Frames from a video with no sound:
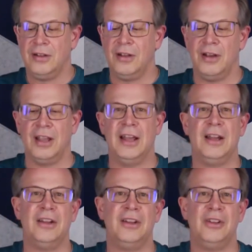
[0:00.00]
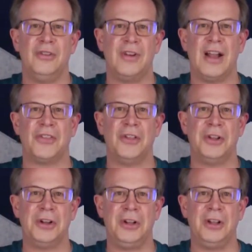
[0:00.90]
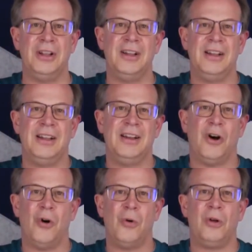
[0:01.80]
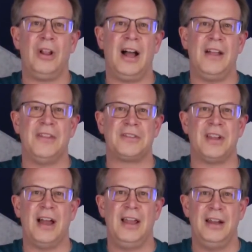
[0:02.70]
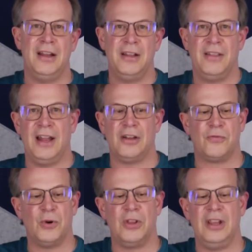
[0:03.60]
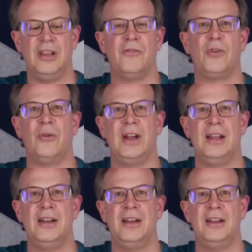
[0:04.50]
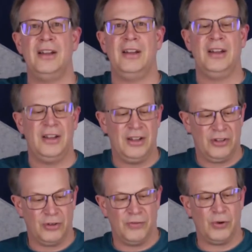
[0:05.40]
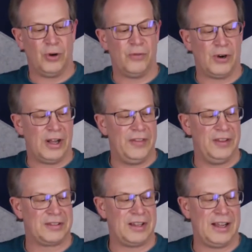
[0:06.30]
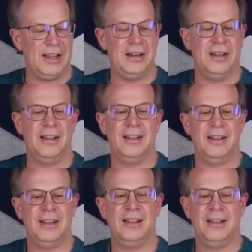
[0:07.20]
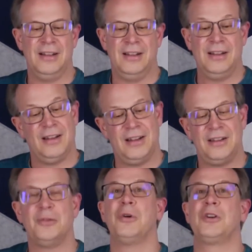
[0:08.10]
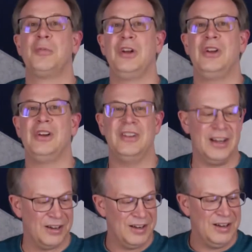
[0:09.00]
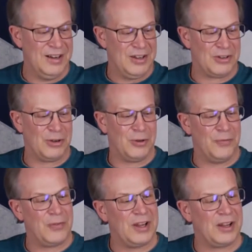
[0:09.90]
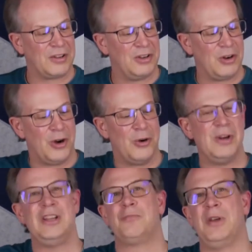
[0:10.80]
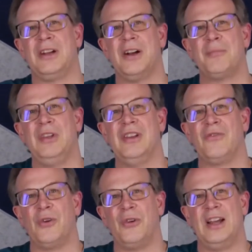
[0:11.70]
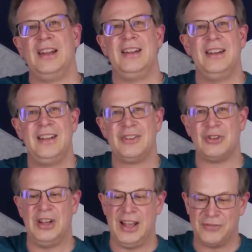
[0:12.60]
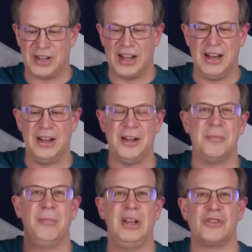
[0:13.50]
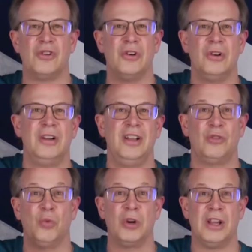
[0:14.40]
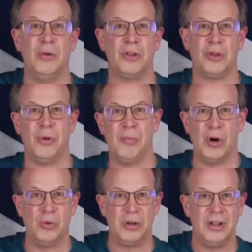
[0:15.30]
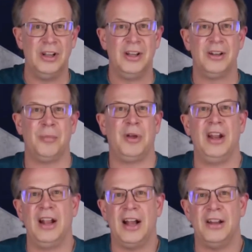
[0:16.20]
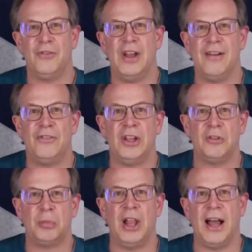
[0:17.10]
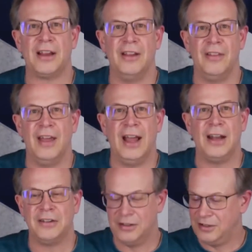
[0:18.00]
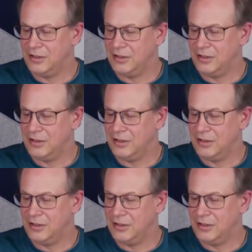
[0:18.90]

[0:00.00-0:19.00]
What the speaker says: again, you've got the little hole on the side. That is for the infrared. So if you're over on this side, worked pretty good there. So it doesn't always pick up the infrared, so you have to kind of make sure it's working with the remote, depending on if you have things blocking that